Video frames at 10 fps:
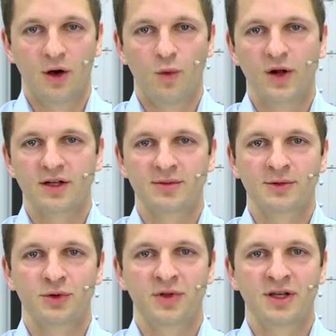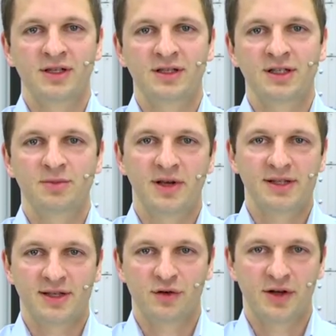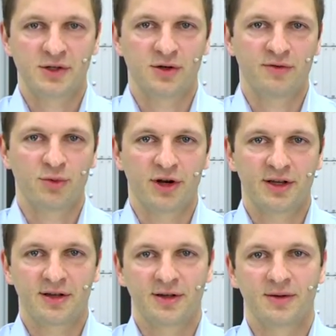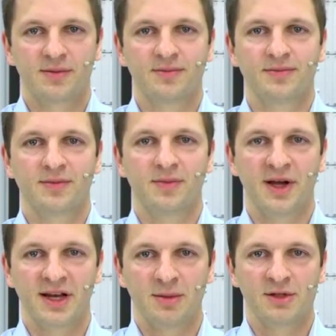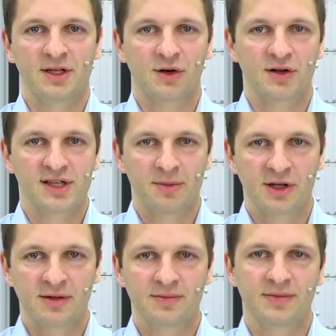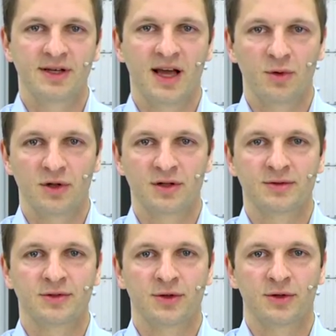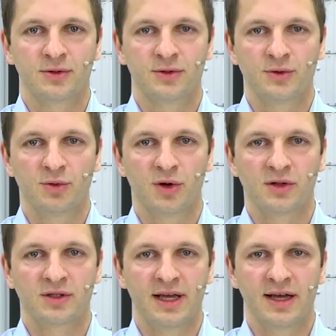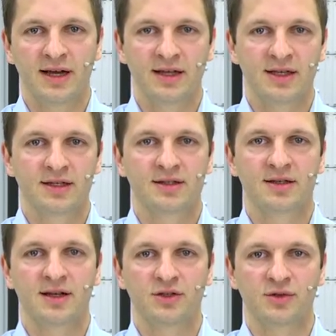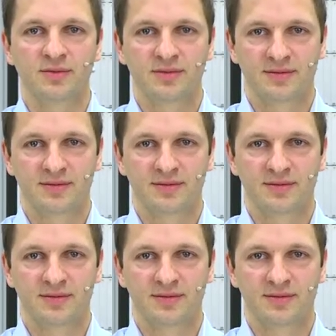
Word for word: Welcome to the dSPACE Innovation Coffee Break. My name is Nikolas Hemion, and I will talk to you about A I data selection.